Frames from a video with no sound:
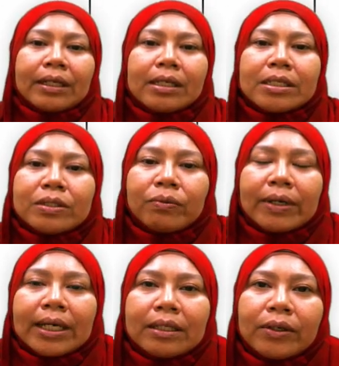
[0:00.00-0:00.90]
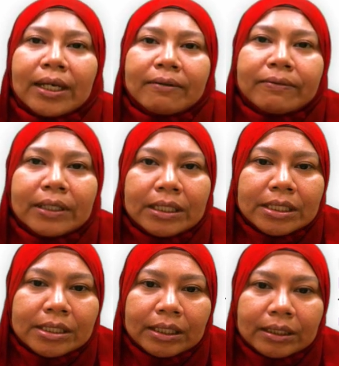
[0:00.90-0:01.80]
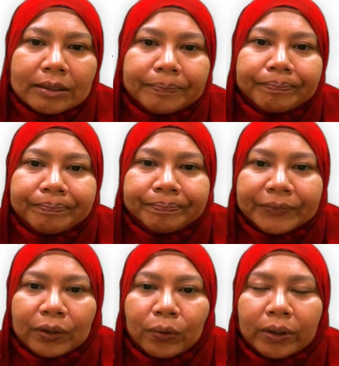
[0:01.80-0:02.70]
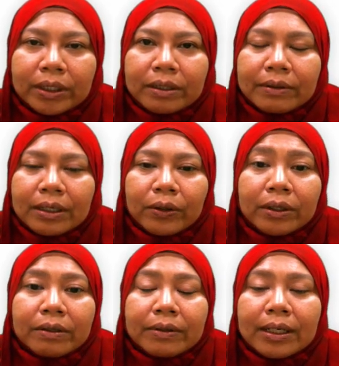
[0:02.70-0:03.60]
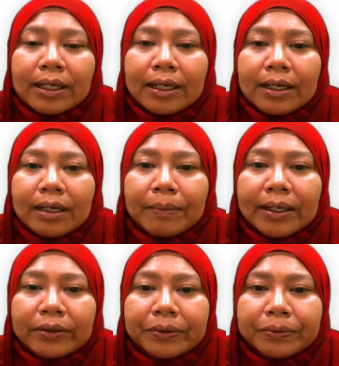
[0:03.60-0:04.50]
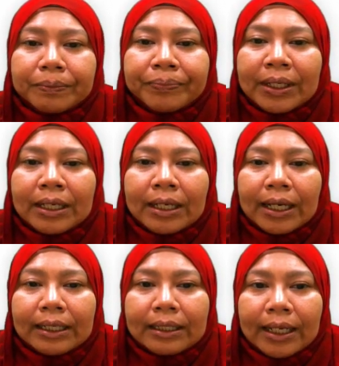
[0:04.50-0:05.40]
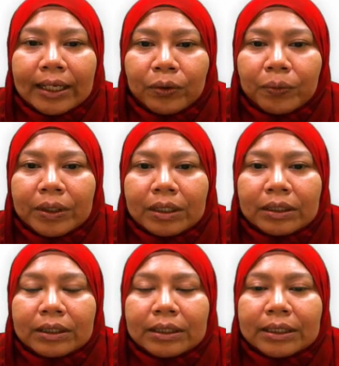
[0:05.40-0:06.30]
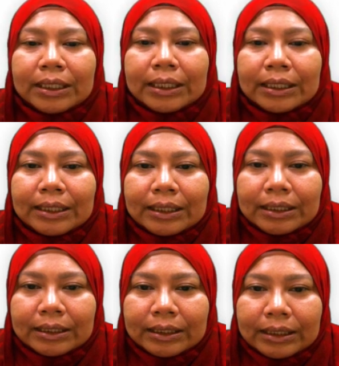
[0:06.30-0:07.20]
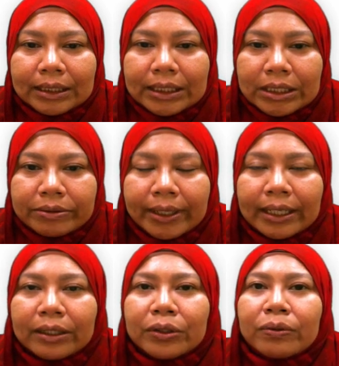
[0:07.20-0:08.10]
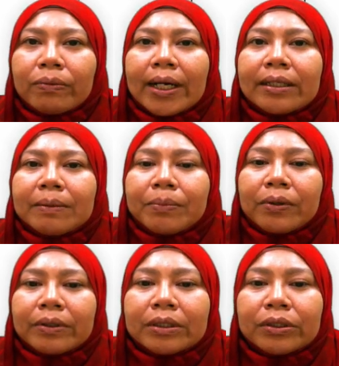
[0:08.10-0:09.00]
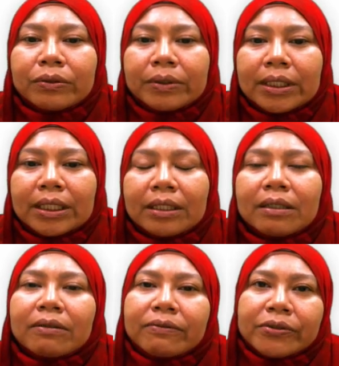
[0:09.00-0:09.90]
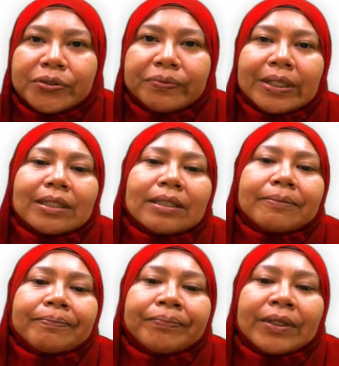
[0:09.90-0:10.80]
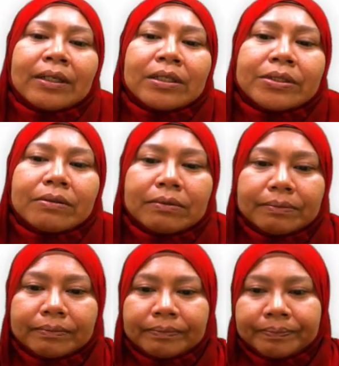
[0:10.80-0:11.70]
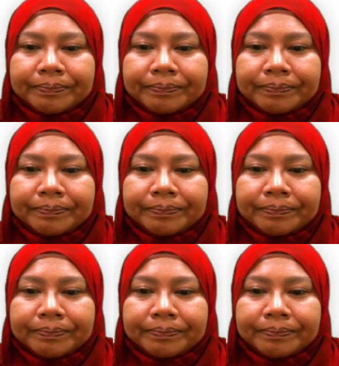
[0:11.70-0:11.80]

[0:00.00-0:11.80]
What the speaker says: is where you have this quaternary amino group, and that will interact through ionic bond to the phosphate. So